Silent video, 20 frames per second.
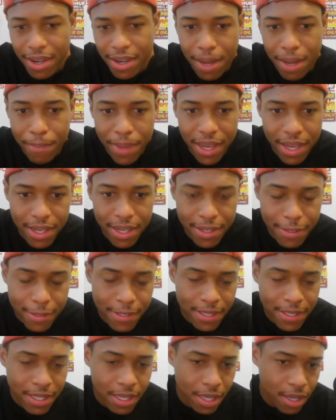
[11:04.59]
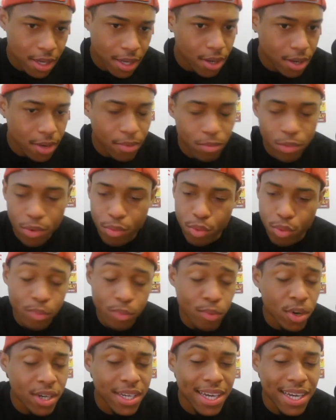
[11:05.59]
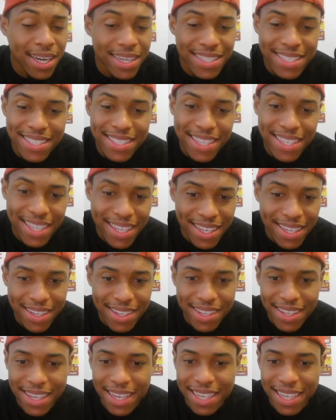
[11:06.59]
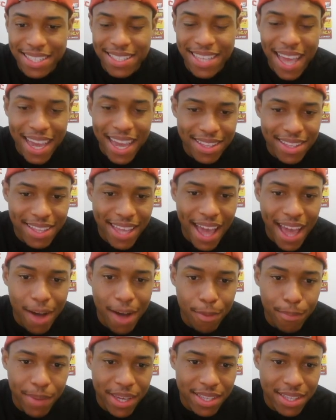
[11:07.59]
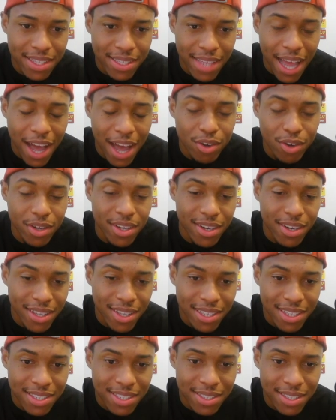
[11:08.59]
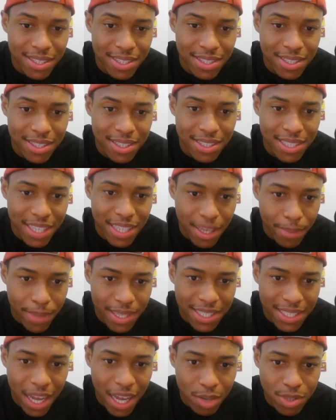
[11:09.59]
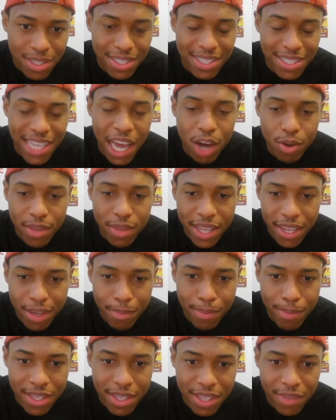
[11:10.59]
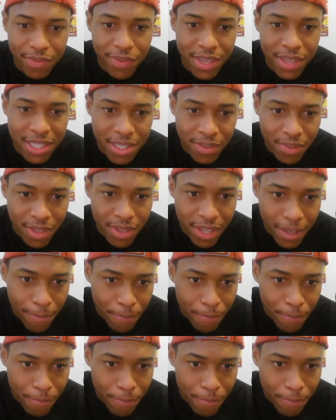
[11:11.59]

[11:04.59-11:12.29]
I mean, we're gonna see exactly how good this team is, how stout they could be defensively.